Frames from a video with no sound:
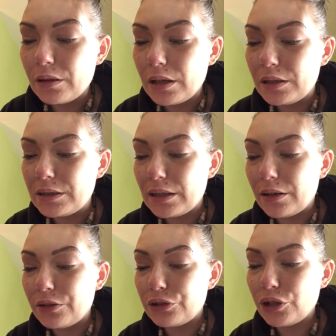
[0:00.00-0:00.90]

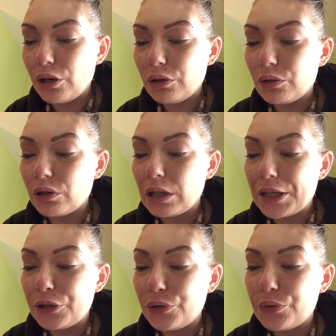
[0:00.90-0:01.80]
instead of the charcoal, I
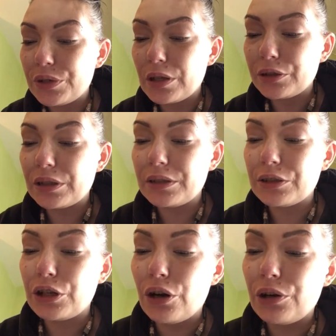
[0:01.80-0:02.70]
use this
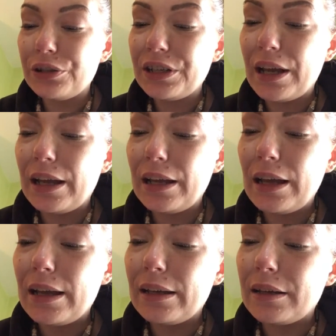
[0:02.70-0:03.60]
Garnier
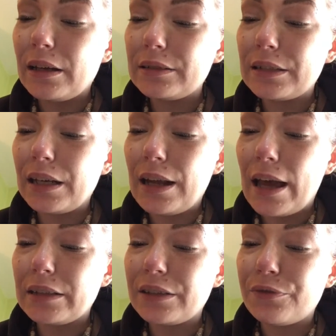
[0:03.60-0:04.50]
Skin
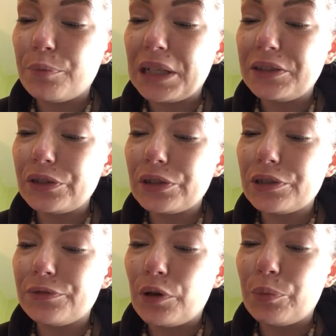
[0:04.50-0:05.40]
Active
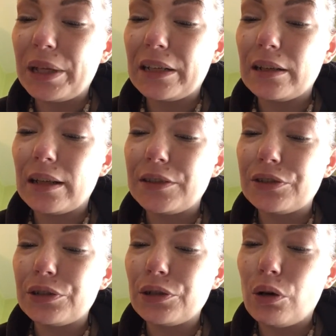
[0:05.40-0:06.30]
Micellar Foaming
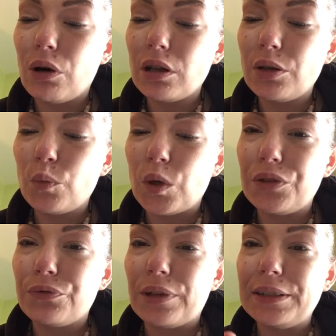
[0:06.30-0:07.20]
Cleanser
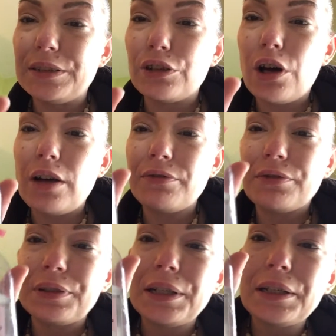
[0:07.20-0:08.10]
all-in-one
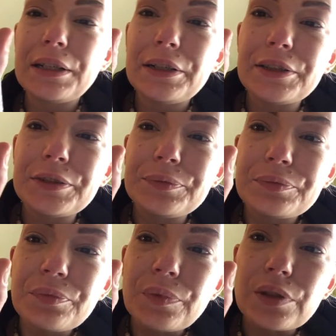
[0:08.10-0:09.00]
rinse-off.
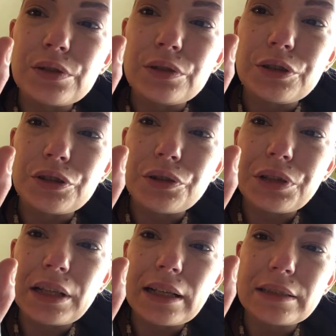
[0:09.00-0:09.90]
Show
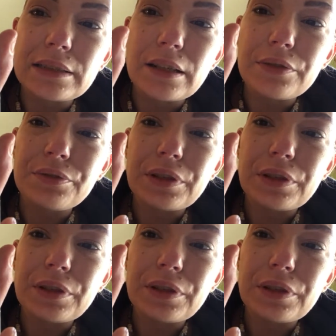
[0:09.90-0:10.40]
you that stuff,